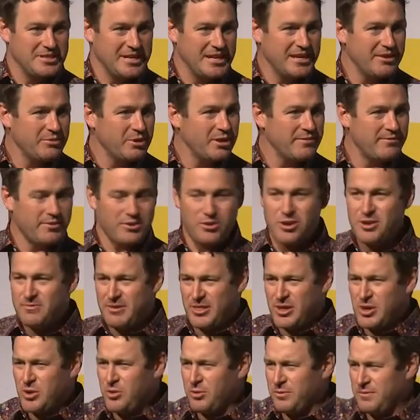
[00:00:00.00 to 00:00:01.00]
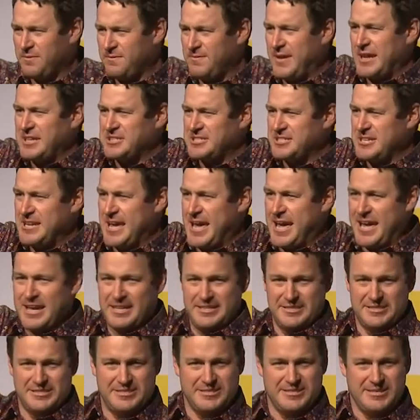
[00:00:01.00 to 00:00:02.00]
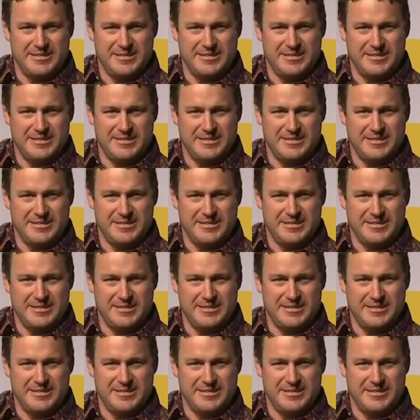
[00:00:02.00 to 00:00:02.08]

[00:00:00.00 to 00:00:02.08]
Anyone ever heard of a thing called Fancy Hands?